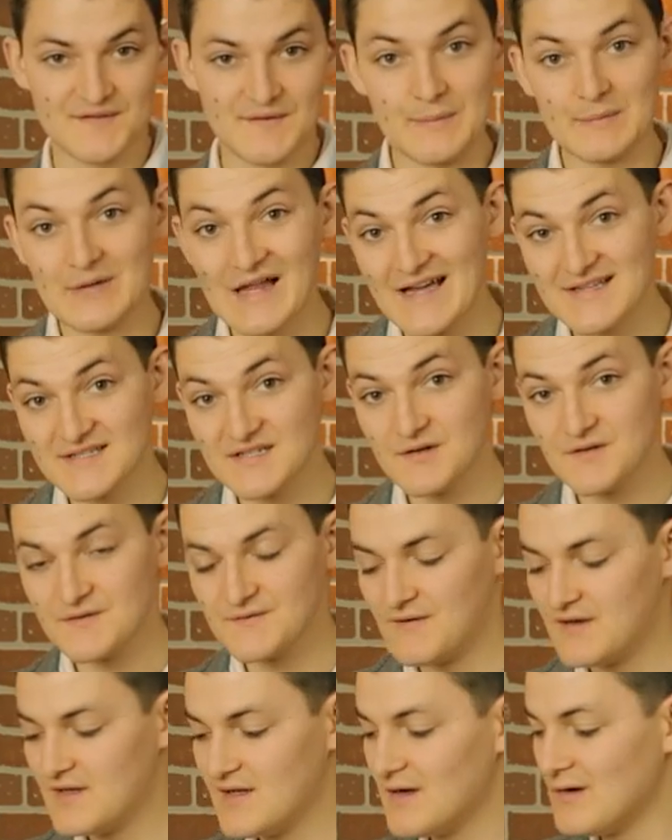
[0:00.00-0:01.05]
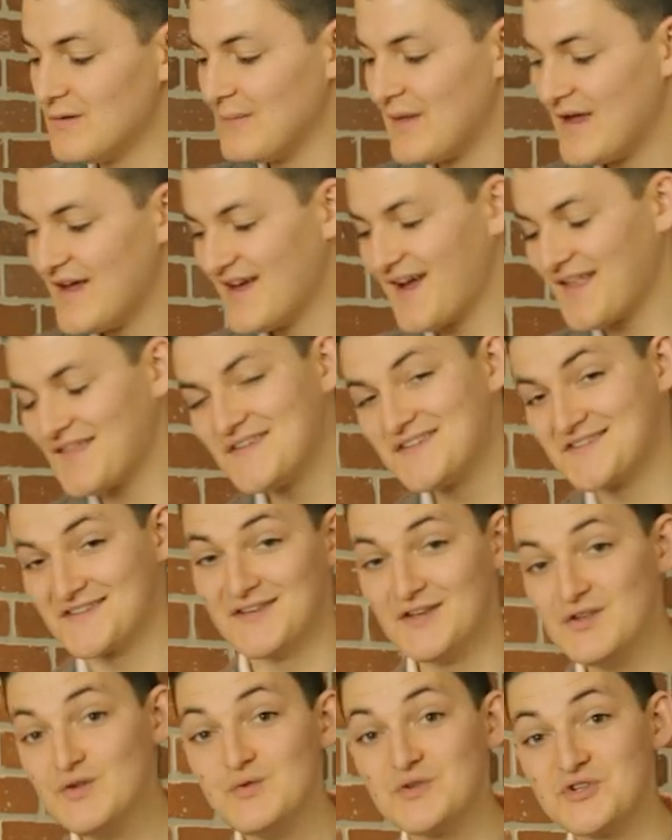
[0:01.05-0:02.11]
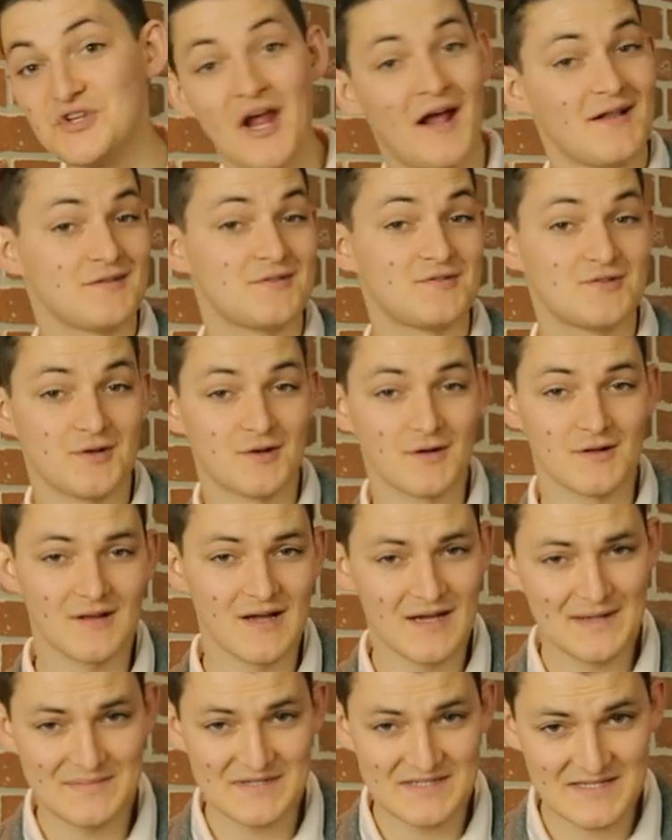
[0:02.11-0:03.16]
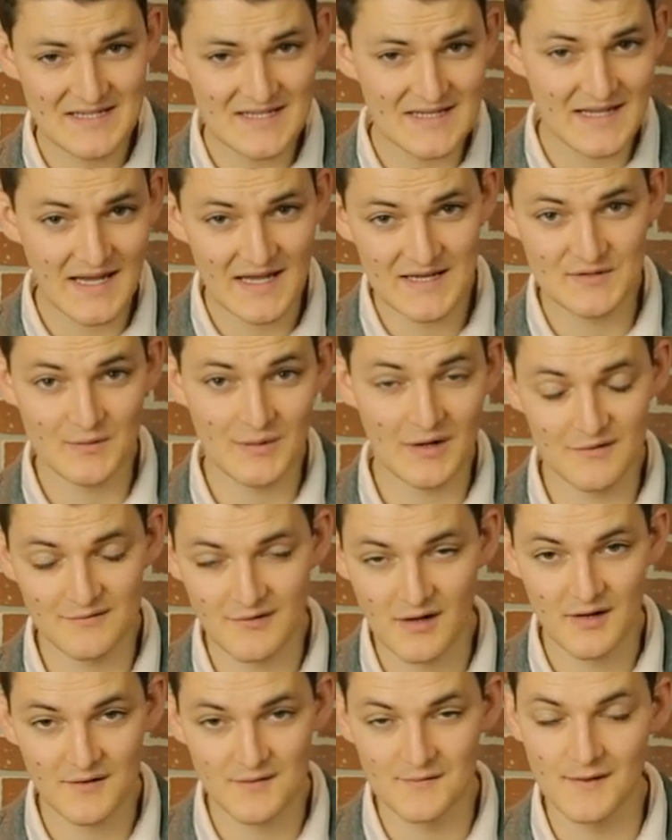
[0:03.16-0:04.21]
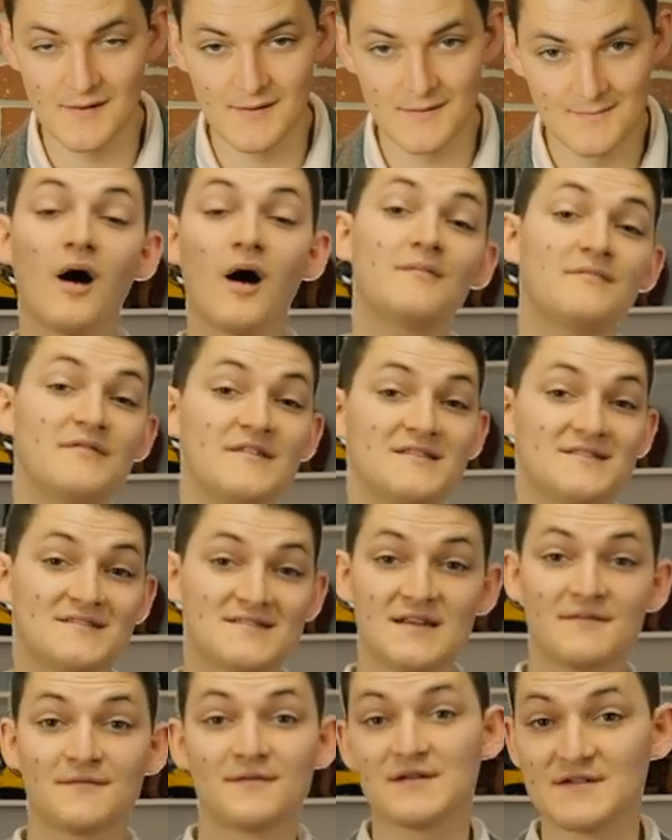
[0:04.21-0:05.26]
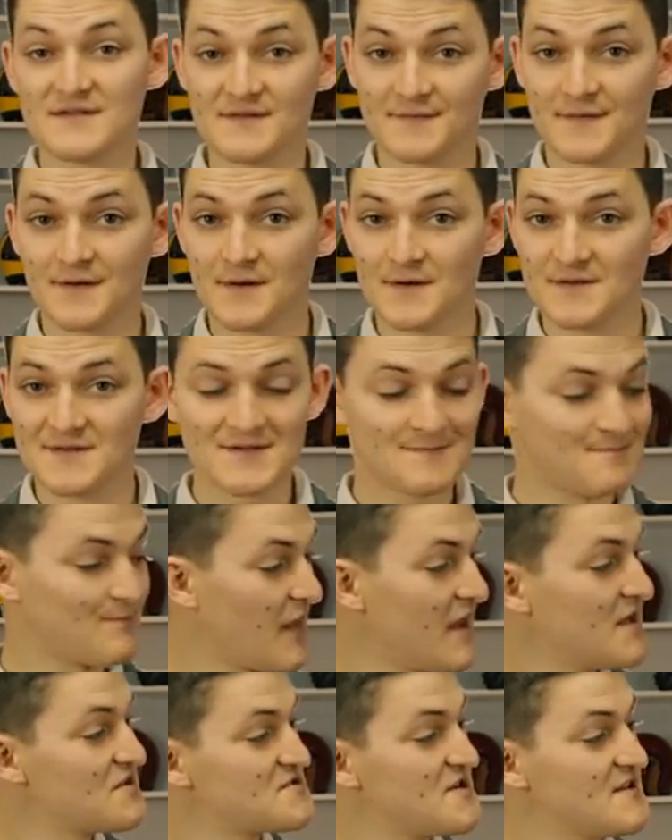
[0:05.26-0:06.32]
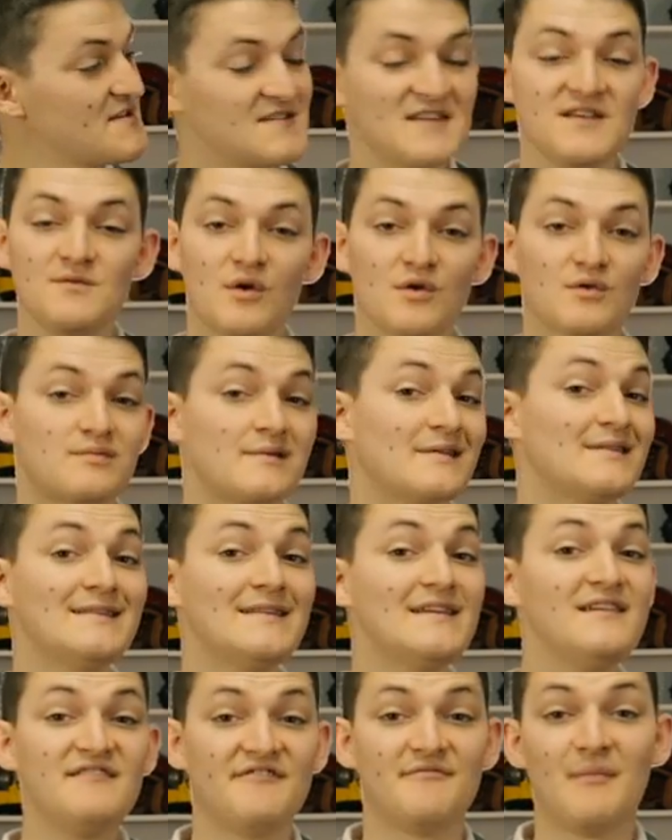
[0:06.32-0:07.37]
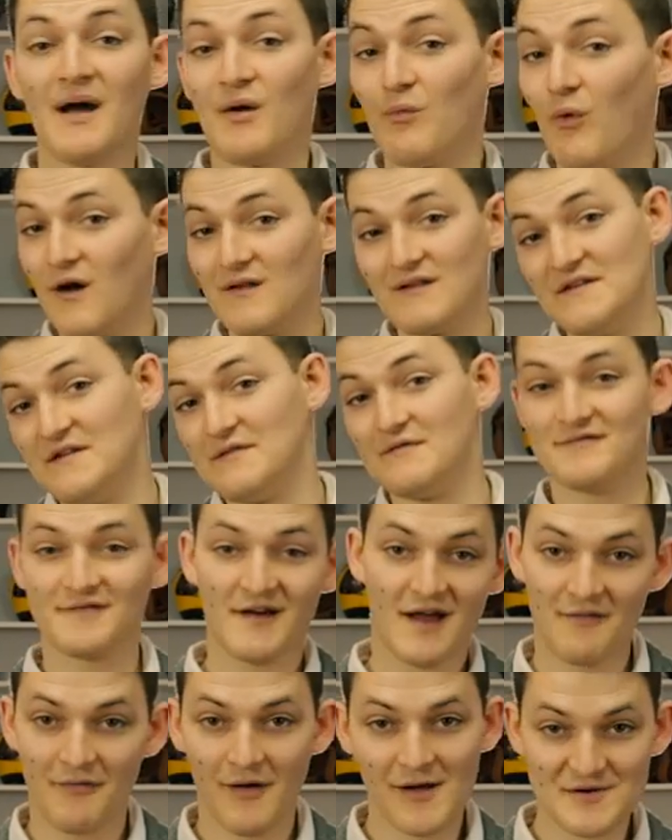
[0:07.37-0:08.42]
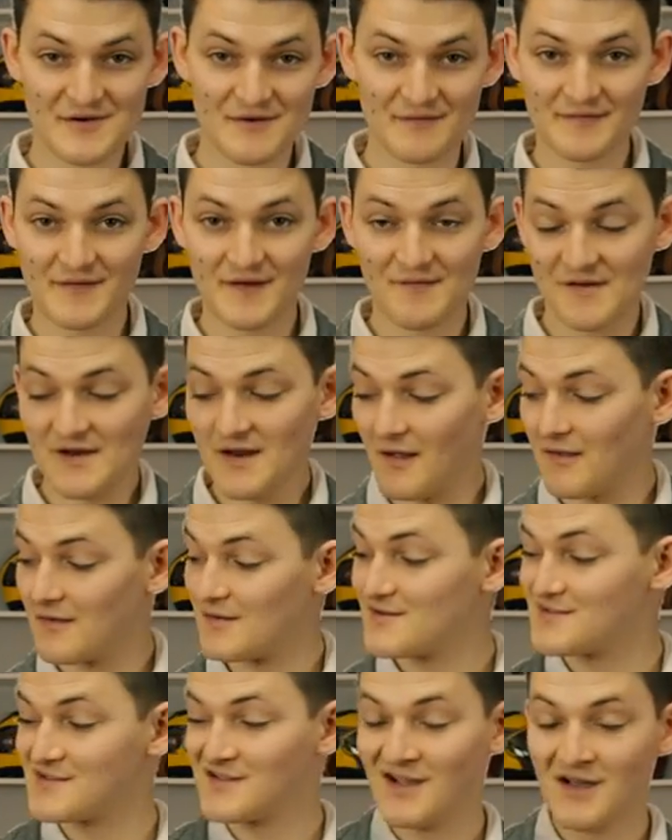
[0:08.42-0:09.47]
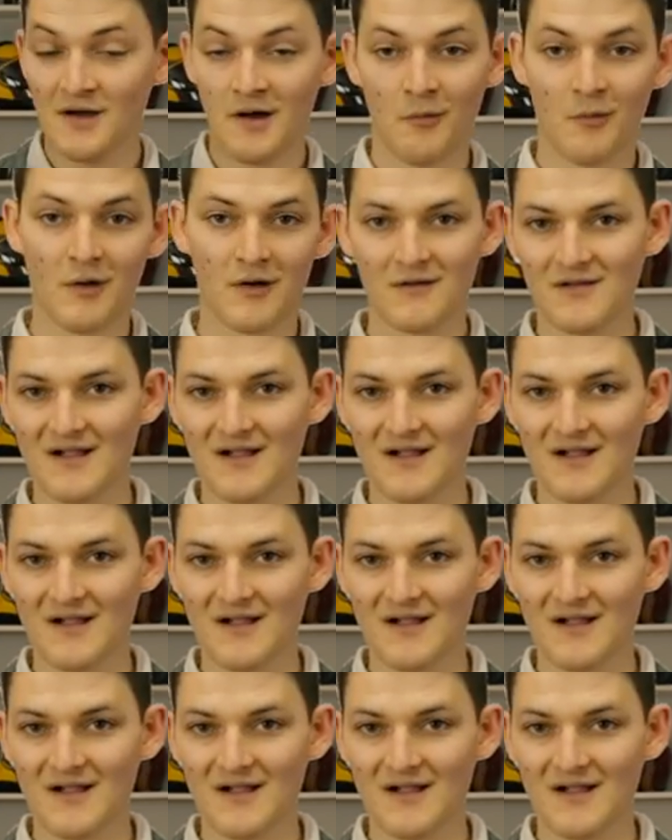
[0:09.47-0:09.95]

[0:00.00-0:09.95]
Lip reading: from last year's video, and this new challenger climbs TK1200. Obvious difference first. HJC will relieve my wallet of $550, while